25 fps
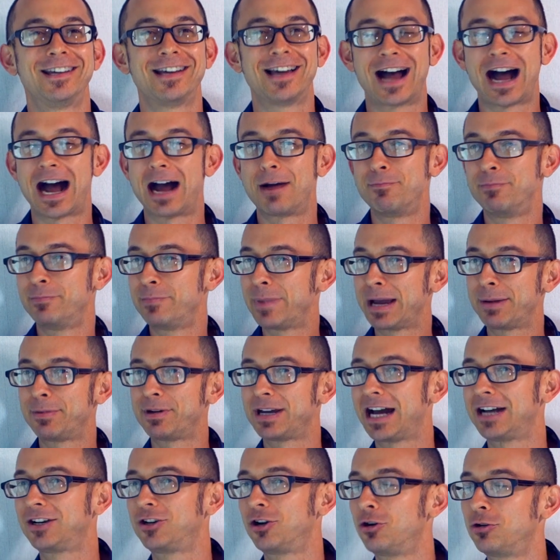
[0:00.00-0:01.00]
maybe
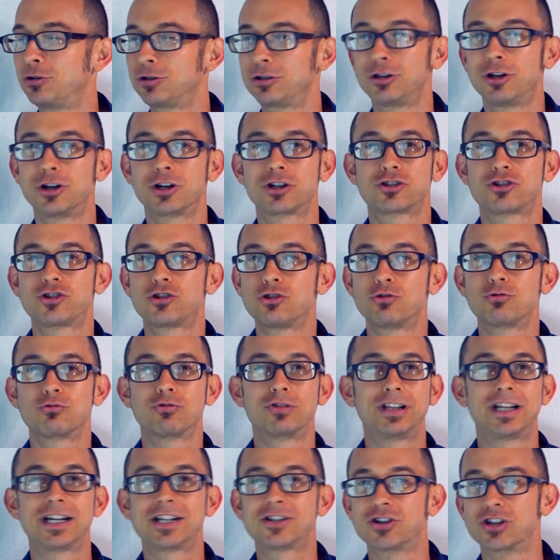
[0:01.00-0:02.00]
I don't look too
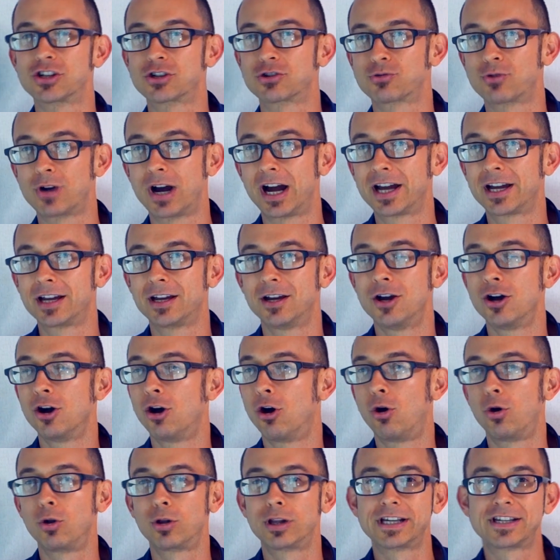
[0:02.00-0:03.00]
religious, right?
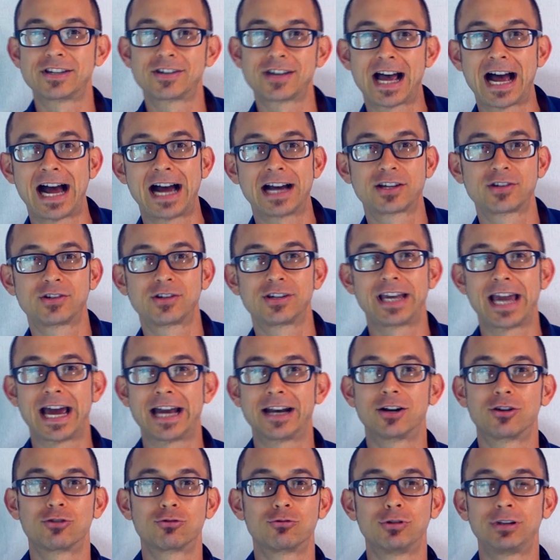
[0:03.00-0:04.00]
Holy socks, get
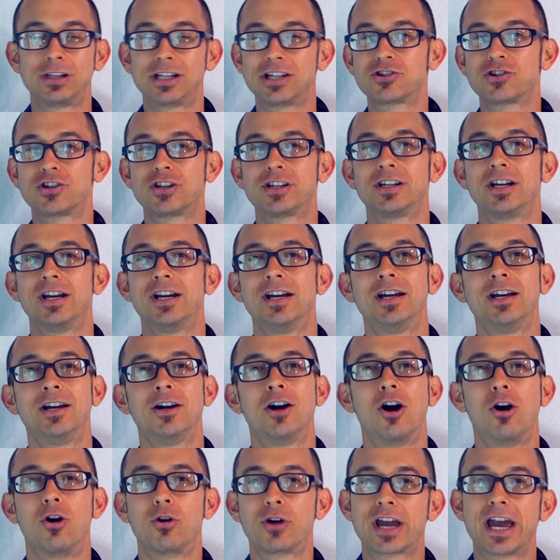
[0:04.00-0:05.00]
it? Religion?
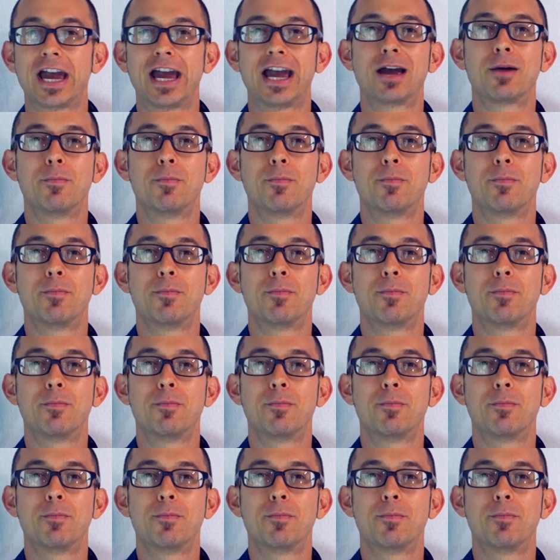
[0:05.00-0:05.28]
Okay,